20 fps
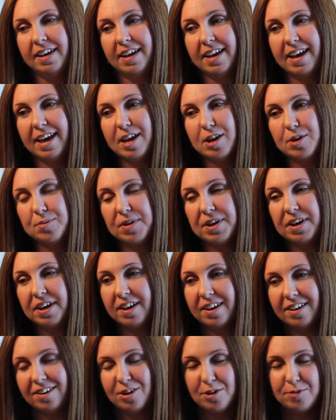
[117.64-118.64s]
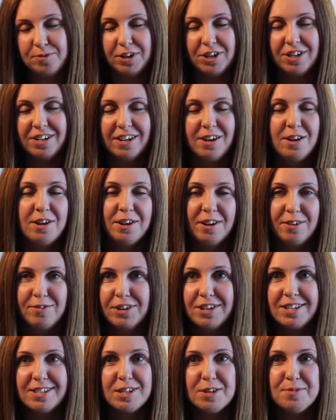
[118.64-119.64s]
I've
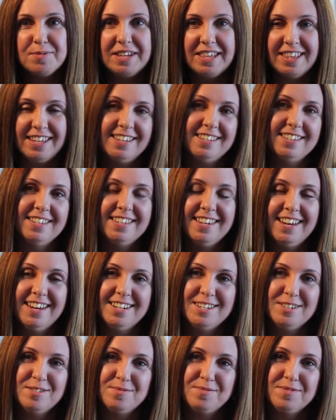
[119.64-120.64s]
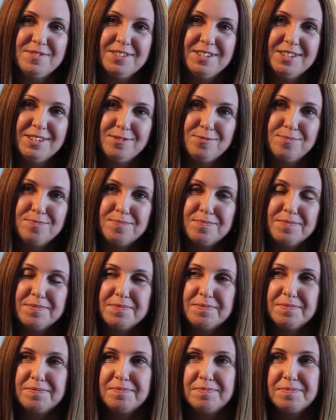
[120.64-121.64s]
learnt so many things. It's hard to
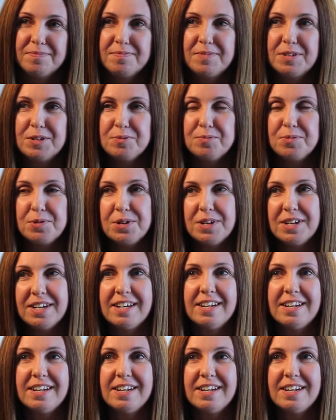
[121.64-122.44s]
put it in a